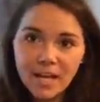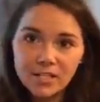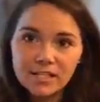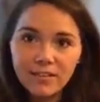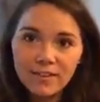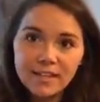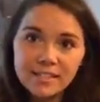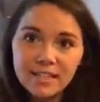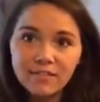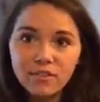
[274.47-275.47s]
else giving
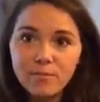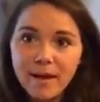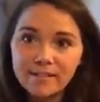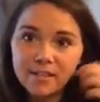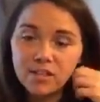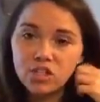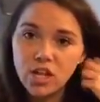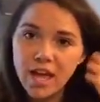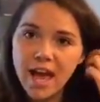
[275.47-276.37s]
us a different message,